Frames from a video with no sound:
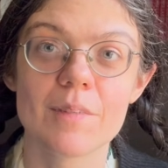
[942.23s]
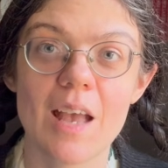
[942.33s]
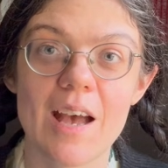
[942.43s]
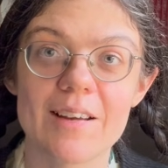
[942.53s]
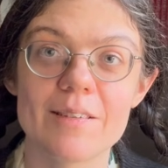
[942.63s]

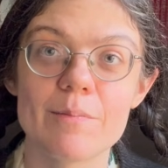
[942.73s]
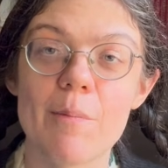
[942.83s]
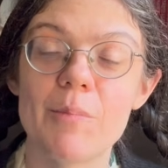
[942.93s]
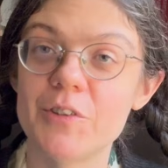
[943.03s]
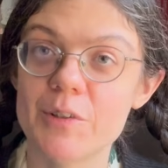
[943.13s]
had
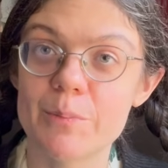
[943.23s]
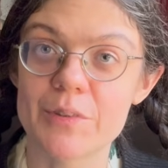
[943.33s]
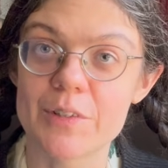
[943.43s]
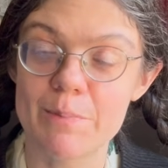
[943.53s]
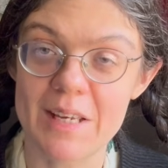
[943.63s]

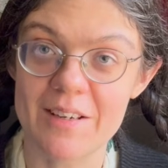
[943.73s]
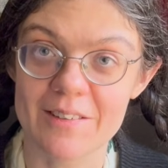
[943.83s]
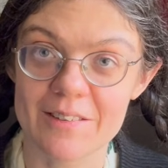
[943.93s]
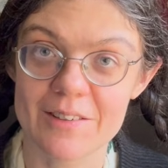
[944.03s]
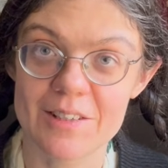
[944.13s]
multiple
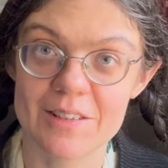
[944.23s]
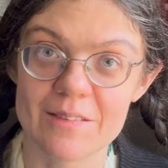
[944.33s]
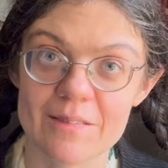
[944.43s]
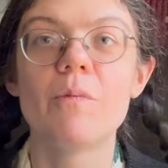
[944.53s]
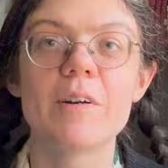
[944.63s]
speakers,
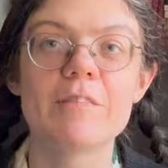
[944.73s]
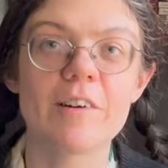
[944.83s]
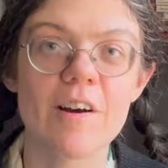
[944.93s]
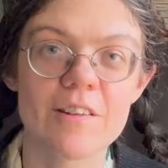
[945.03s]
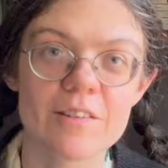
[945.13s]
one
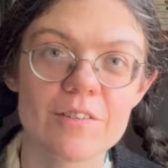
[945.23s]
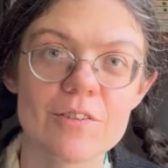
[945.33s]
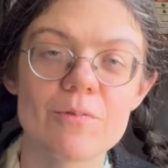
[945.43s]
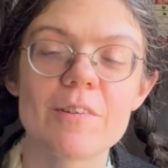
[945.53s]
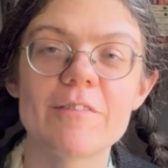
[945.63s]
for
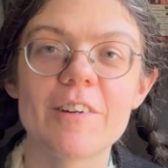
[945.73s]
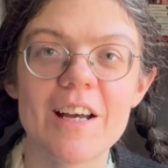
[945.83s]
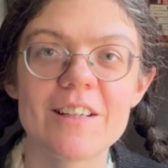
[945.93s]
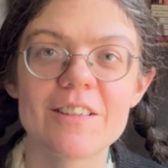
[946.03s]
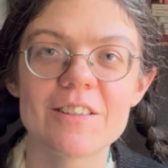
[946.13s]
authors, one for
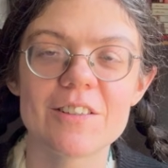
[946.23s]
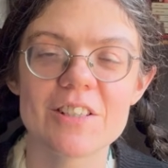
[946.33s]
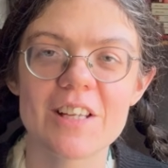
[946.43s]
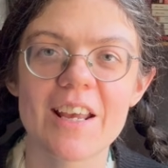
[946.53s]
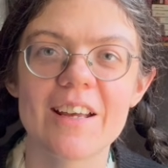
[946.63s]

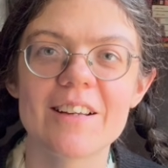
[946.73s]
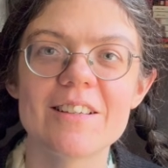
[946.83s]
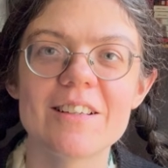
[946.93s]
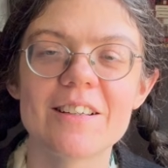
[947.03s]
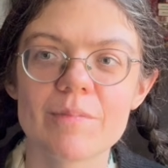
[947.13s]
editors,
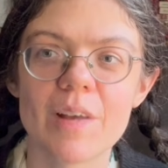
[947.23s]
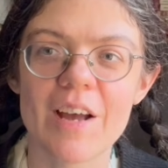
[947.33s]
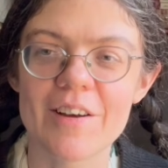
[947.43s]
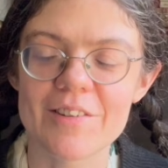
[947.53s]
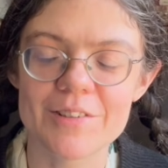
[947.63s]
and
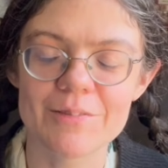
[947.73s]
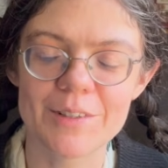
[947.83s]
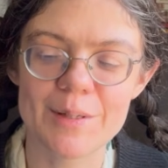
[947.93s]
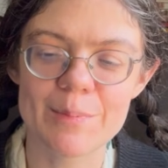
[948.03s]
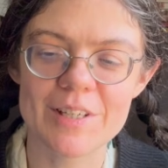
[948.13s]
I also
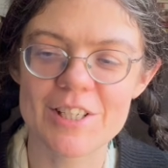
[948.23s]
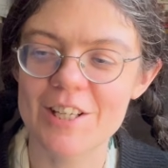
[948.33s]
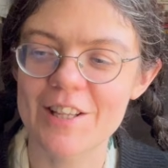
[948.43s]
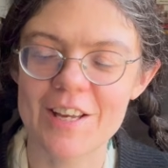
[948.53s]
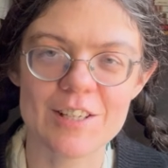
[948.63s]
really
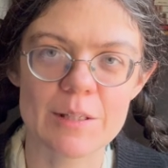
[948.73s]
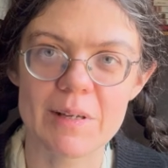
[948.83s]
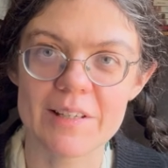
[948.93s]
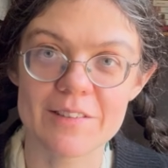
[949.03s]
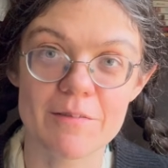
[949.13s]
appreciate that just
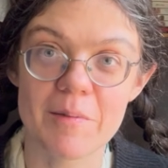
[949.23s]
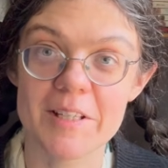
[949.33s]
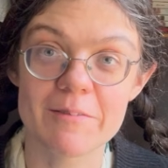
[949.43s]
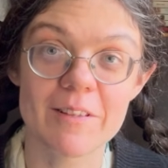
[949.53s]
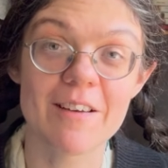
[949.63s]
because it
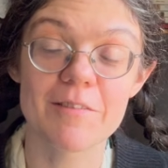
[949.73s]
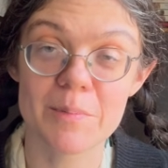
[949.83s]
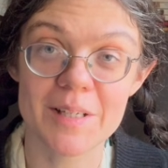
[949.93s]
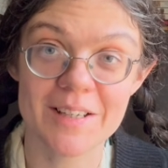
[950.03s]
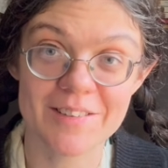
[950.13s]
reminds me that
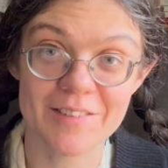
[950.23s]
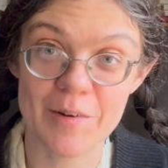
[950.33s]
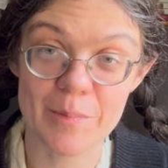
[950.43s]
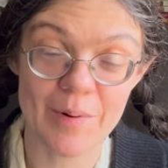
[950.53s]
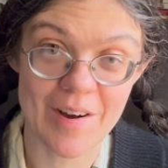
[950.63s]
everybody has
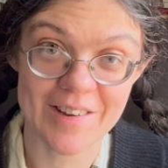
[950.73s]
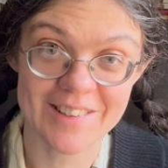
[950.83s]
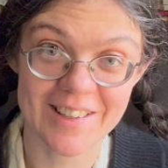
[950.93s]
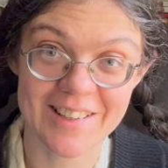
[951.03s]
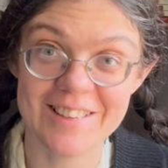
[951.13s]
their own
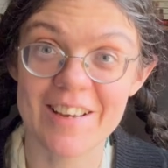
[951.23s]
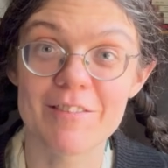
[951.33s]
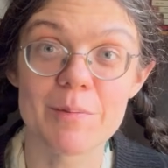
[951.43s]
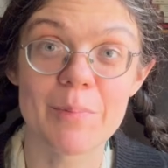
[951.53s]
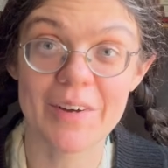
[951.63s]
process.
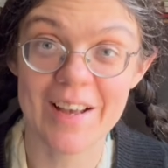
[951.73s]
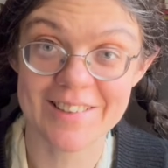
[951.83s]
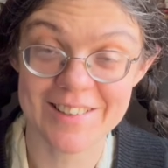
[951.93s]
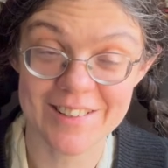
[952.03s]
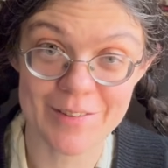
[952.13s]
Every book
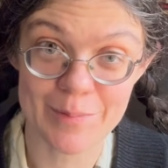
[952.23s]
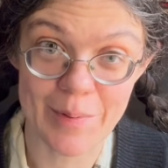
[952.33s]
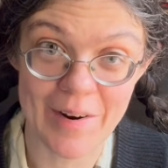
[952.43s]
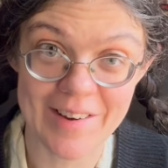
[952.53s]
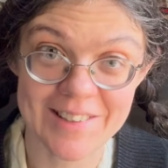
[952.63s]
has its own
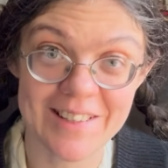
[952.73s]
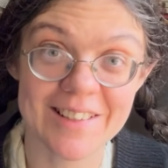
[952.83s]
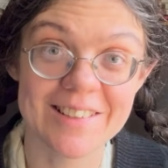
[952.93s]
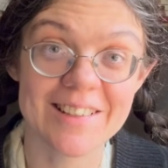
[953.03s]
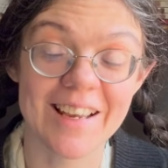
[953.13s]

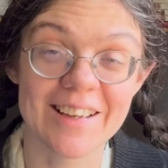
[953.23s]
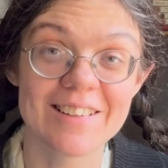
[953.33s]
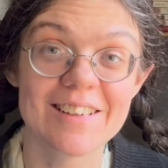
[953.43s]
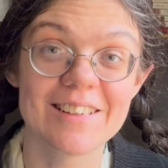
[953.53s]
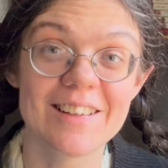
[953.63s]
process,
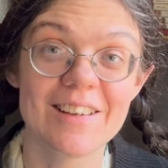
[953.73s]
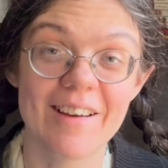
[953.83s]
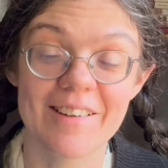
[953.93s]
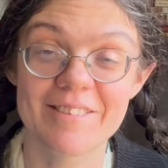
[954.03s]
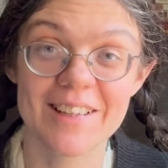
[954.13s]
and you
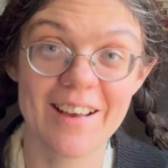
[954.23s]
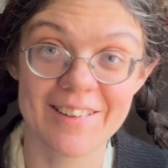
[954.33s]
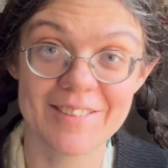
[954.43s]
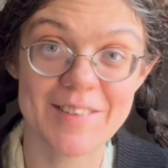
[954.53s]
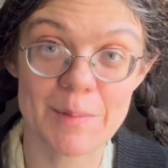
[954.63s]
have to
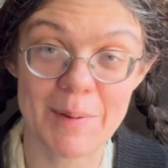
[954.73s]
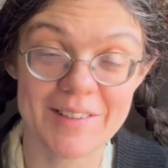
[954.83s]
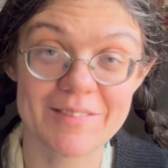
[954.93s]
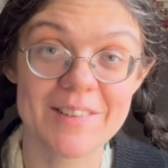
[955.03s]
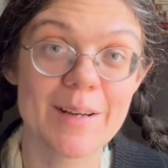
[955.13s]
kind of
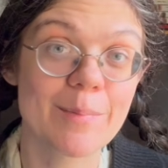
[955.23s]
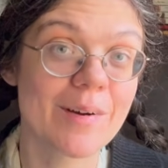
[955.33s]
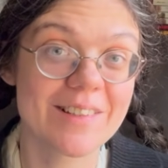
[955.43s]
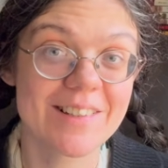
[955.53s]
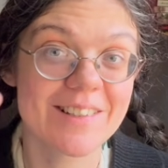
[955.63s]
respect what that
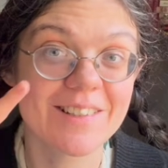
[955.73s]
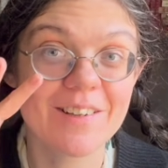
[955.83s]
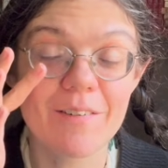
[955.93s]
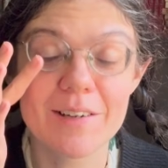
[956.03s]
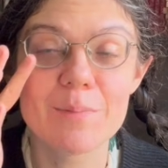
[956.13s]
process is
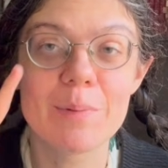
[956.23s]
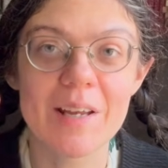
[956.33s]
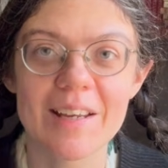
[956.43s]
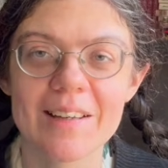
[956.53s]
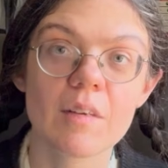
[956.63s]
going to
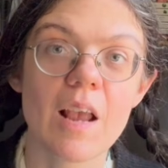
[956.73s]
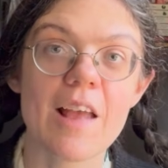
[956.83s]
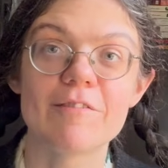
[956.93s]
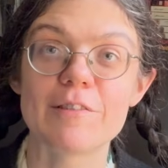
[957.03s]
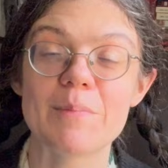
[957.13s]
be.
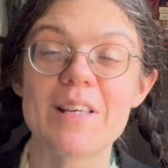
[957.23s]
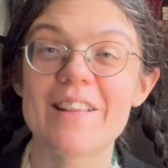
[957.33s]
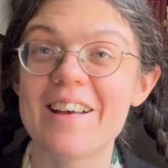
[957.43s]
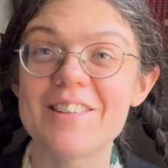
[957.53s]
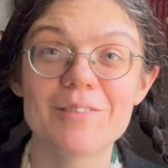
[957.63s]
And for me,
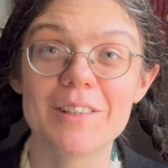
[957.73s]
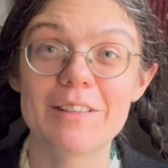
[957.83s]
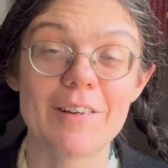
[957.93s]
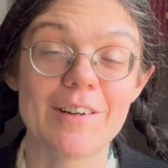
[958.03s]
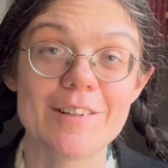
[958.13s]
that has really
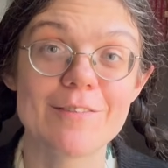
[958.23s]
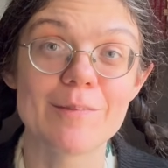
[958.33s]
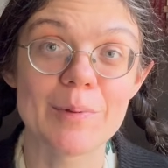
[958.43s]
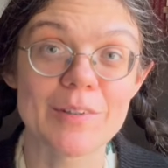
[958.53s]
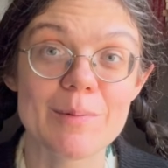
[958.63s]
varied
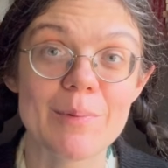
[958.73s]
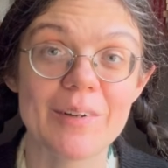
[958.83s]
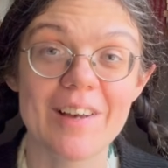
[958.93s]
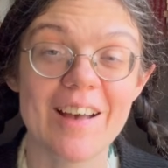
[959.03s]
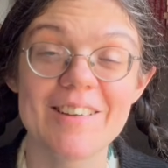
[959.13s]
from book to
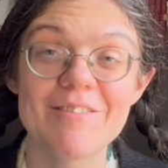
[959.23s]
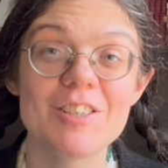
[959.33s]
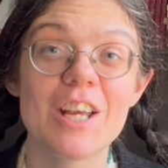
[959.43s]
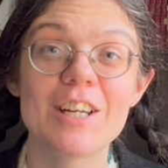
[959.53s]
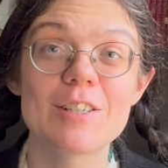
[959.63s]
book. I have
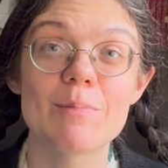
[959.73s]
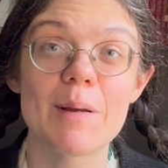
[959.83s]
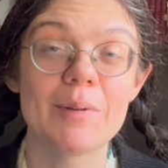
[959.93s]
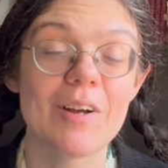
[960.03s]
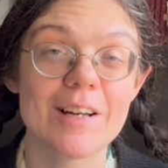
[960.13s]
changed
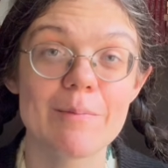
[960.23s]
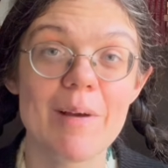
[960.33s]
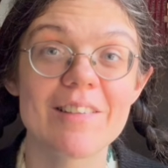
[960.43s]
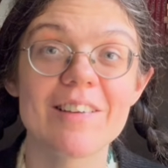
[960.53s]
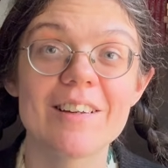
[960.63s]
my plotting
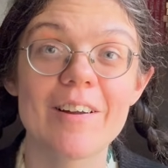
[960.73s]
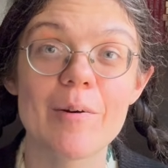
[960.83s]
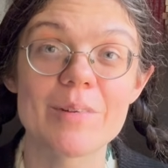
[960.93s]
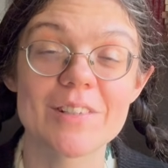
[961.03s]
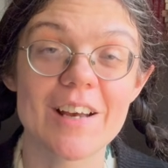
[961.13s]
method
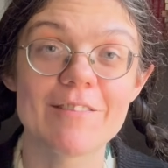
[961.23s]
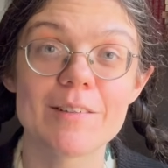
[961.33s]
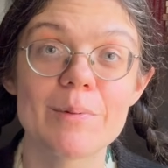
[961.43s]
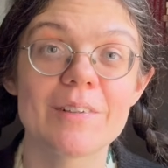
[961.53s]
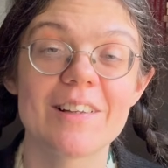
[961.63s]
almost
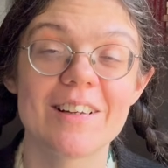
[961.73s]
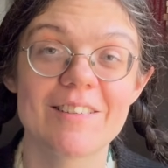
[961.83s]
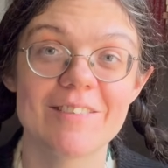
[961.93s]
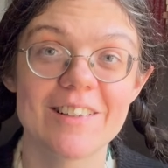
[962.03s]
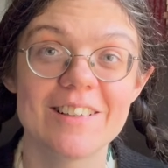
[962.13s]
every book that
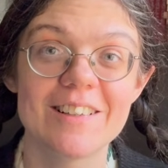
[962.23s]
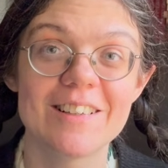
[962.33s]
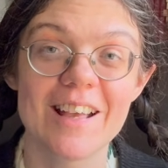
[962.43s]
I've written.